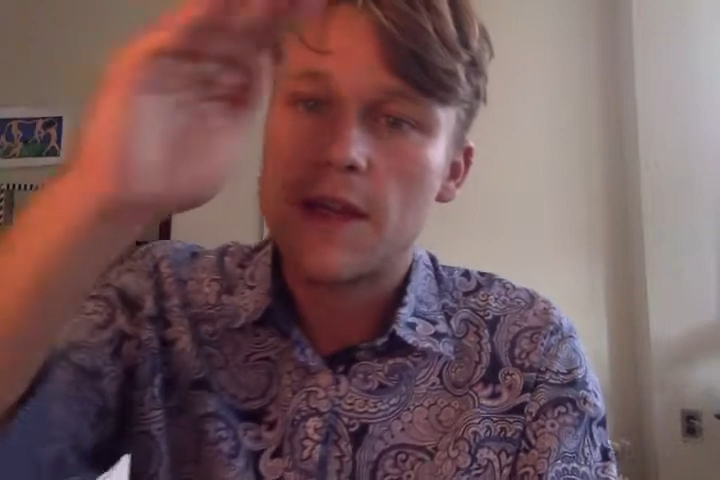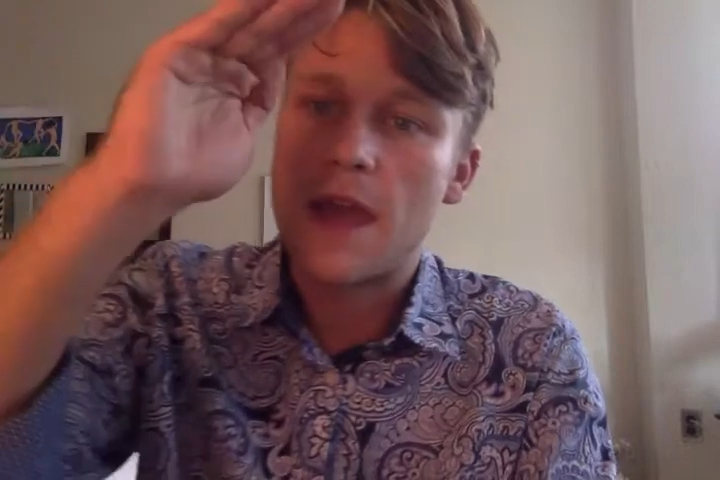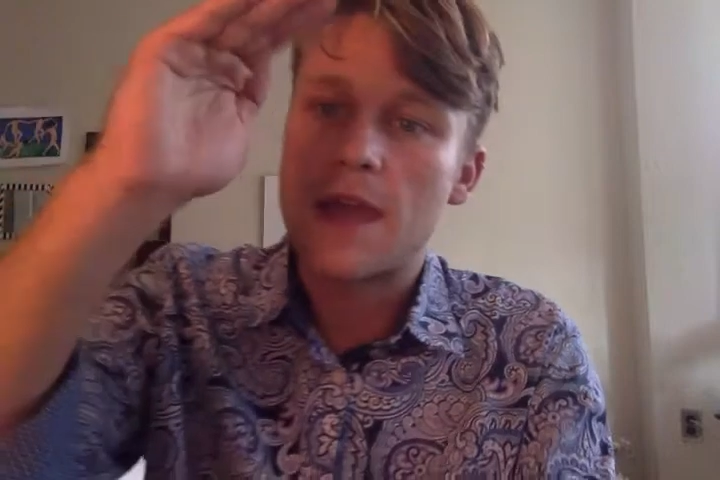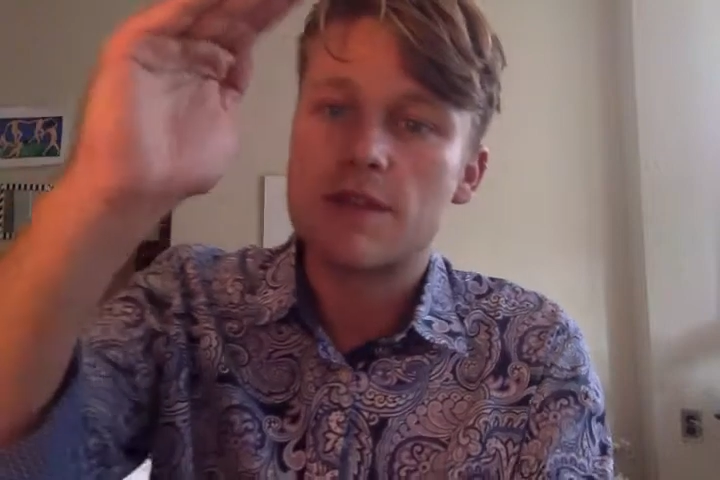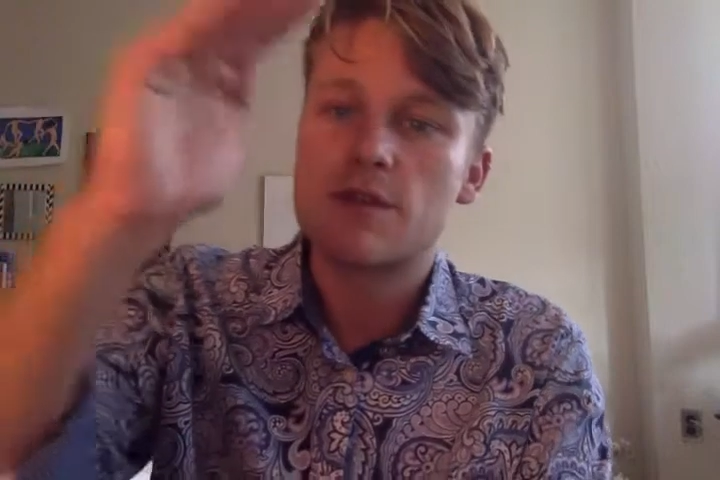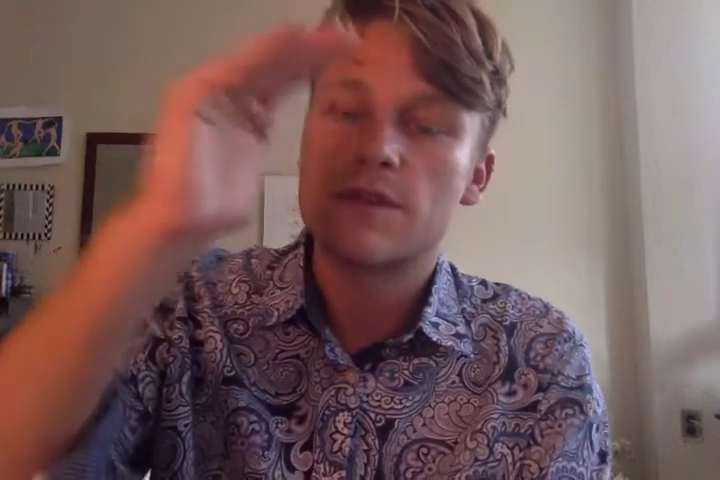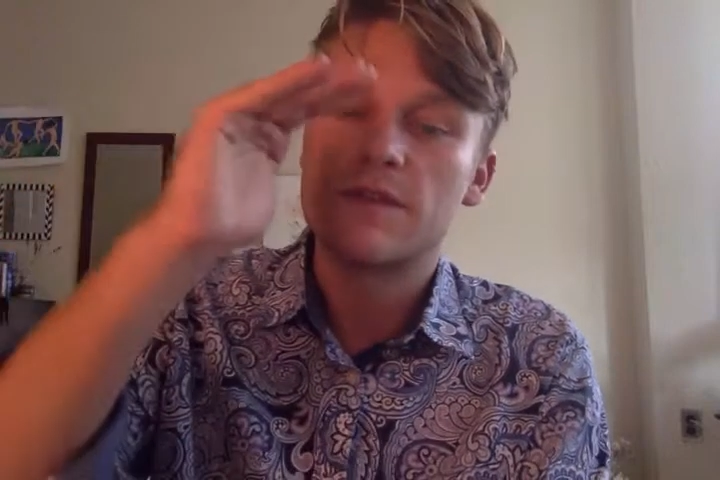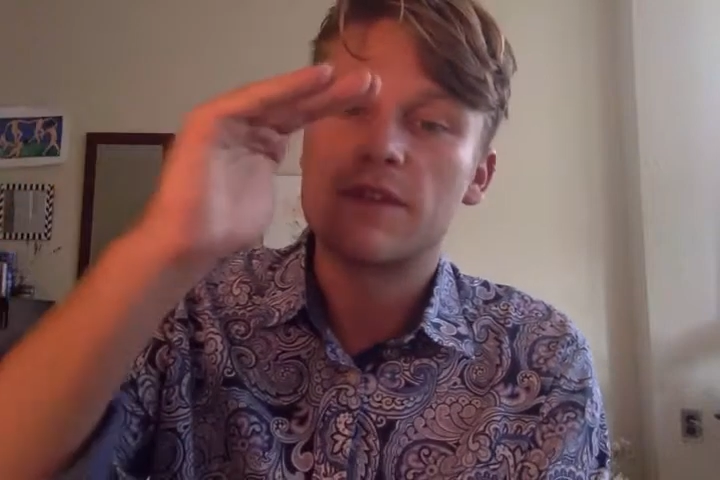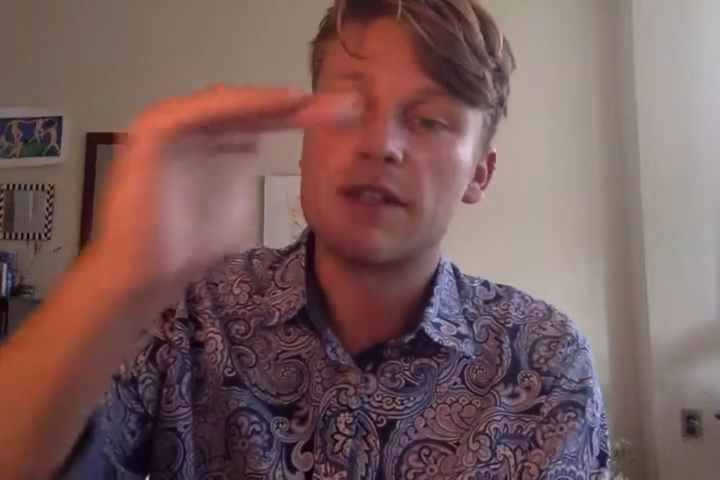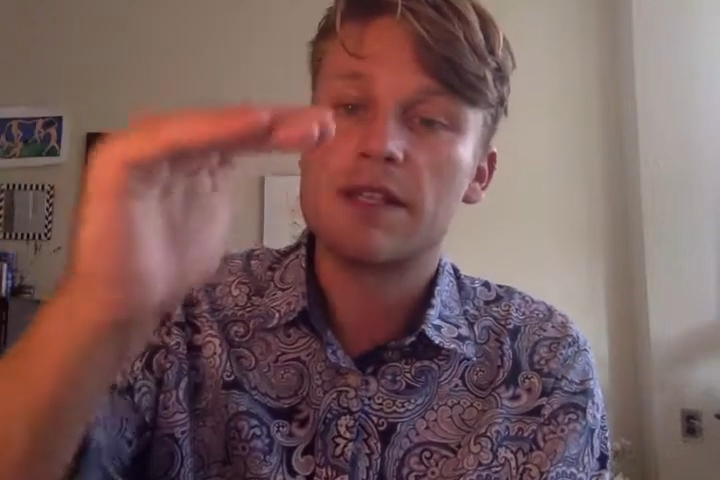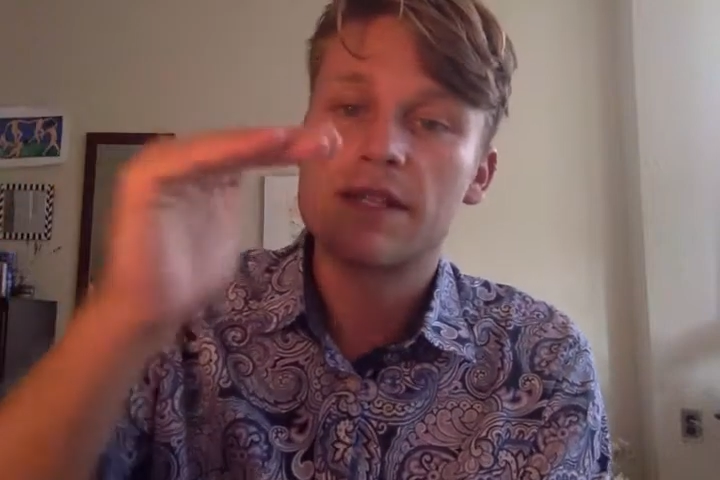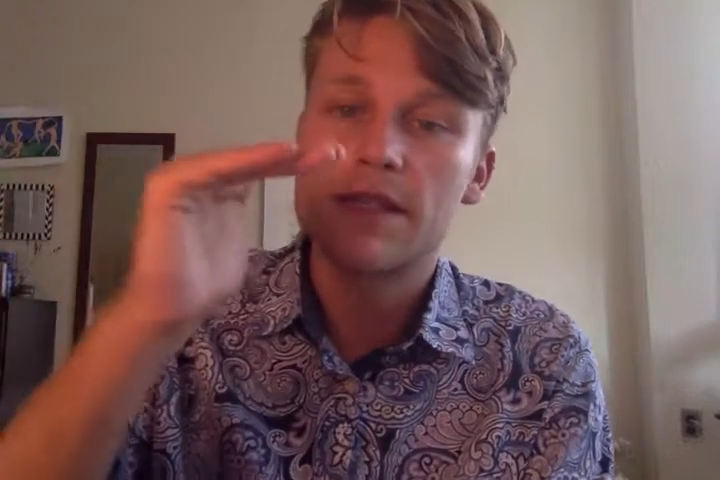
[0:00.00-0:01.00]
and sort of
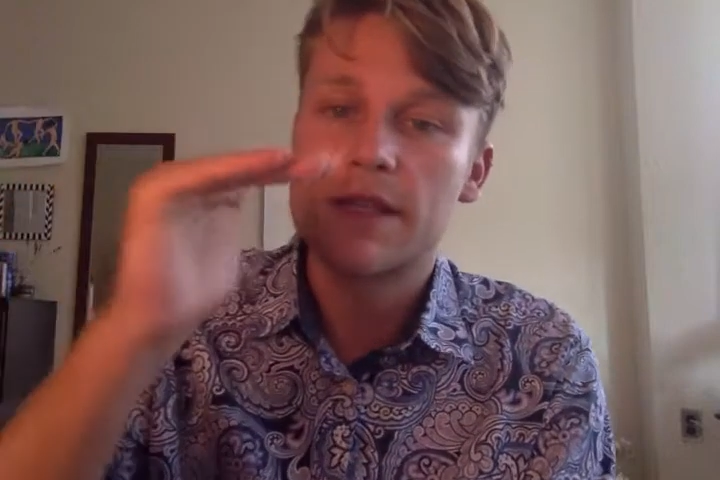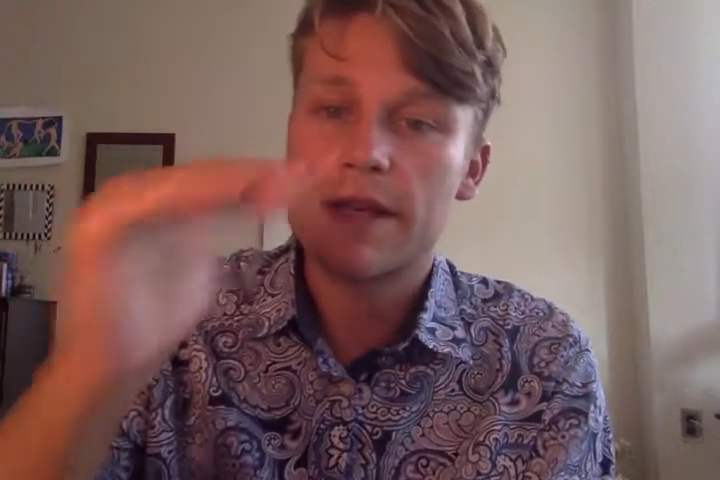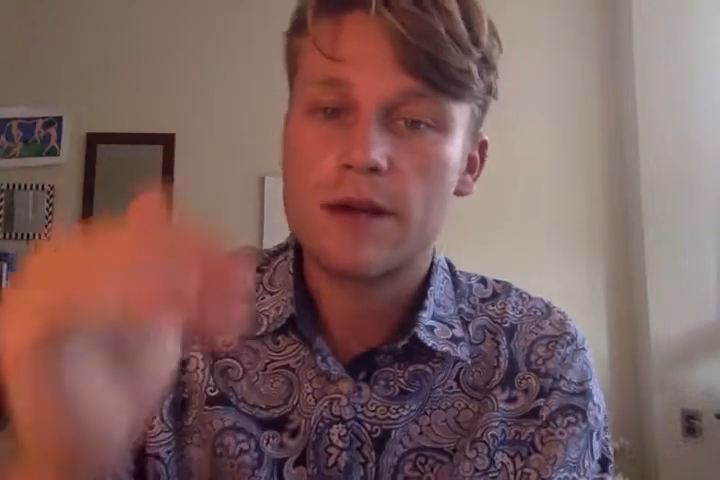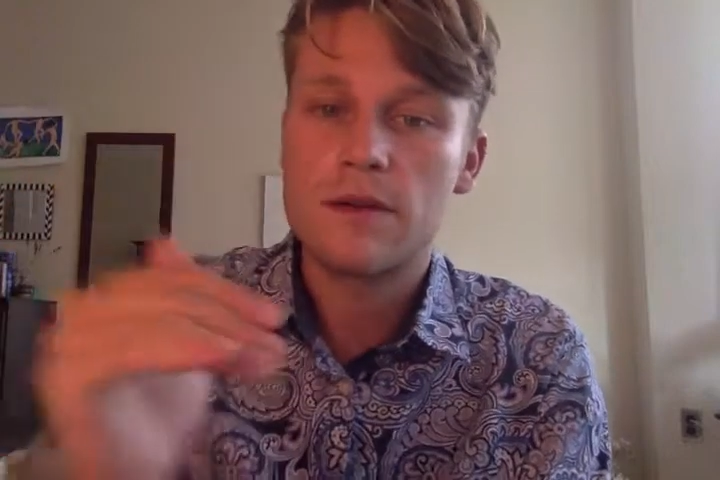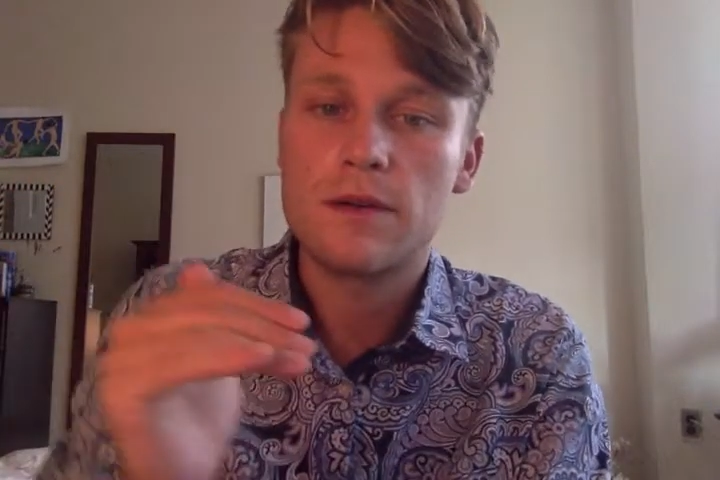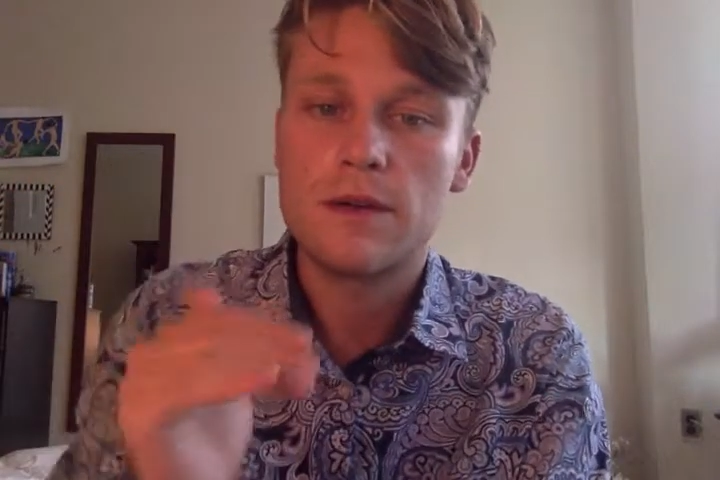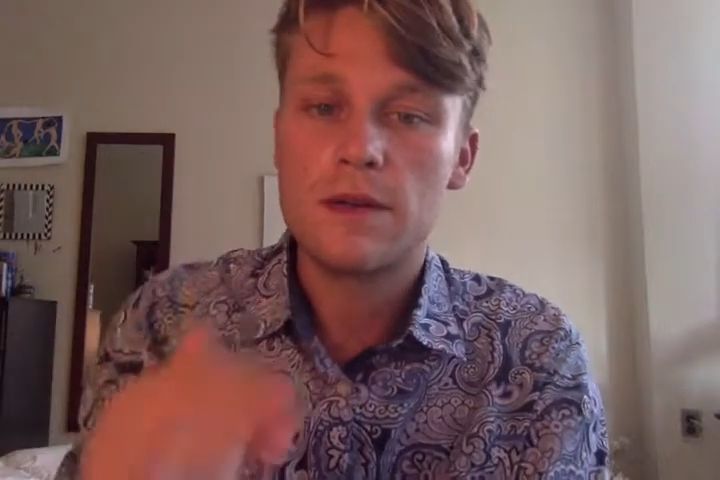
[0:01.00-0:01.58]
list it out.